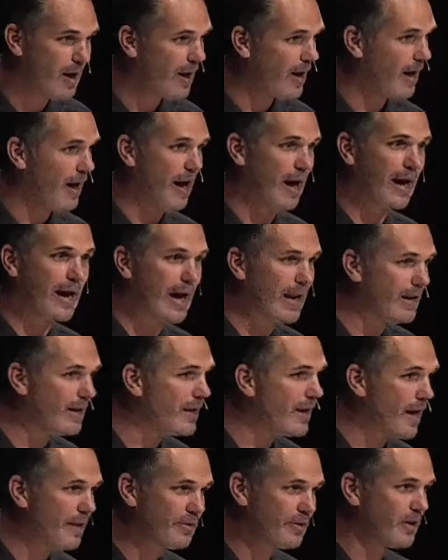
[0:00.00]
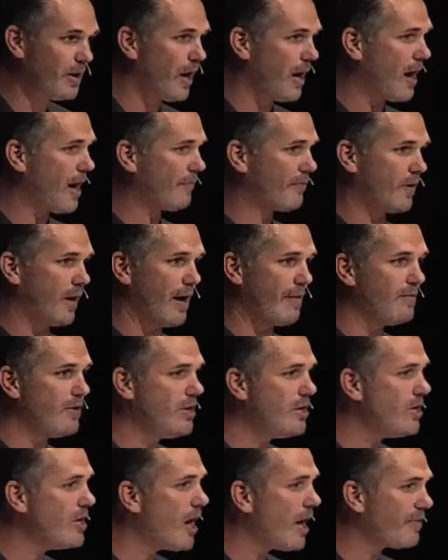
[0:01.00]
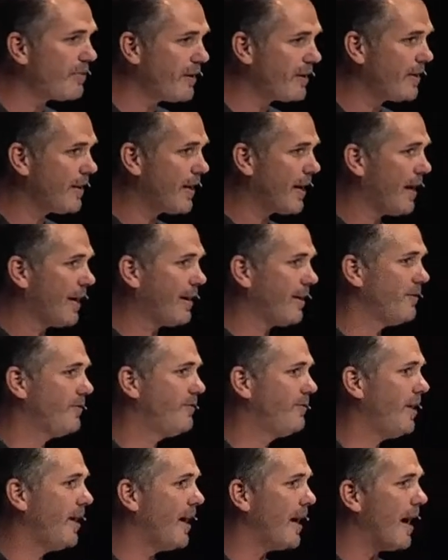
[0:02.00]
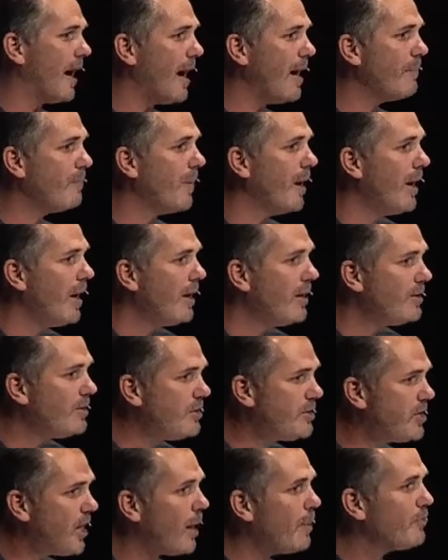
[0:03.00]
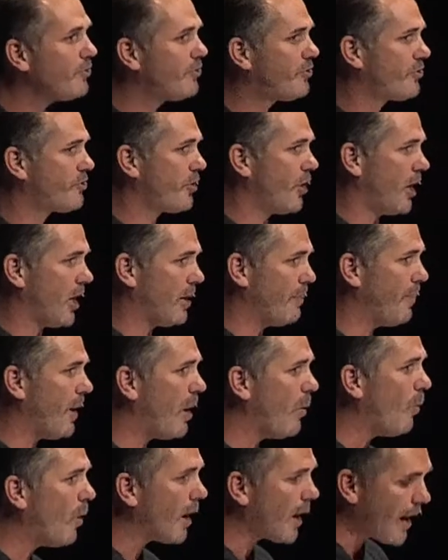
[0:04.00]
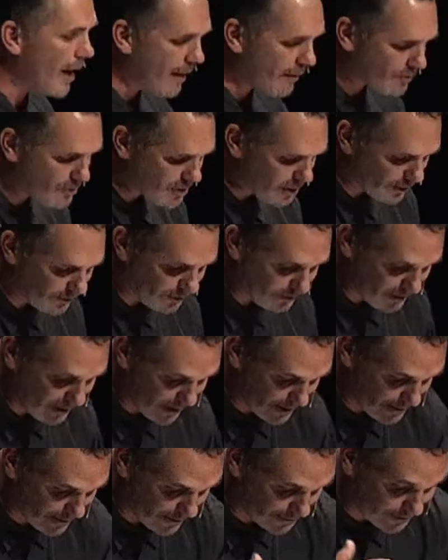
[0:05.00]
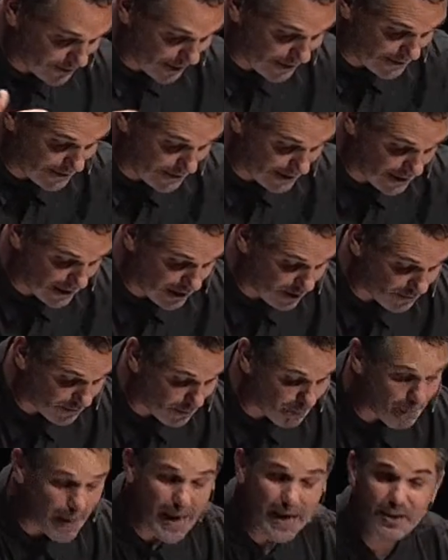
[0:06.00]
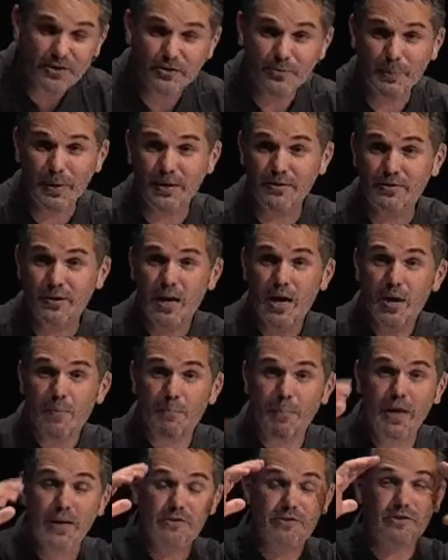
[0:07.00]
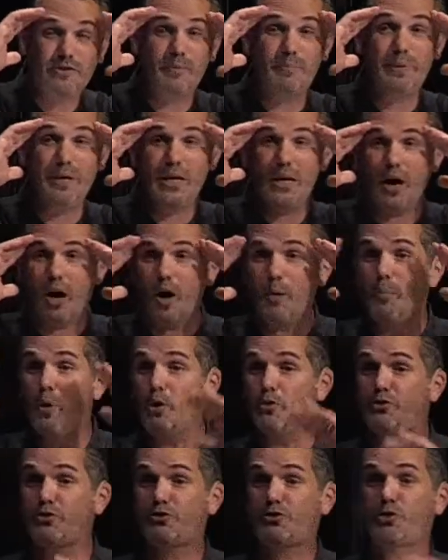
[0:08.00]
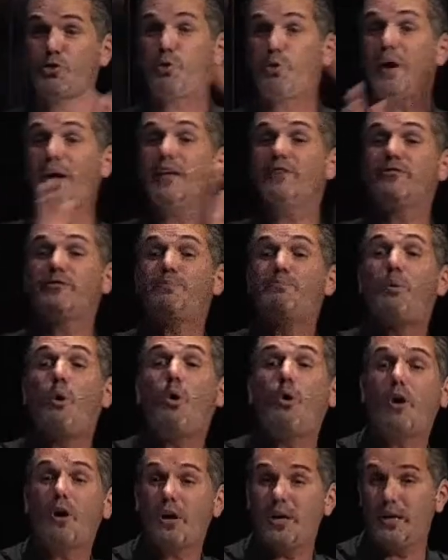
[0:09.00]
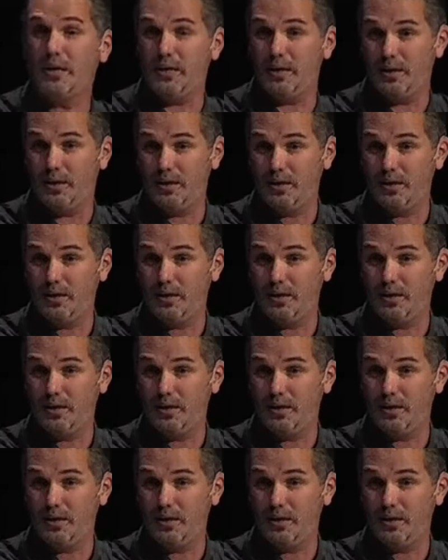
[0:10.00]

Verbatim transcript: I got nothing to offer. I have nothing that I can say. I'm dumbstruck by what I have just seen. This idea of amazement means to be almost transported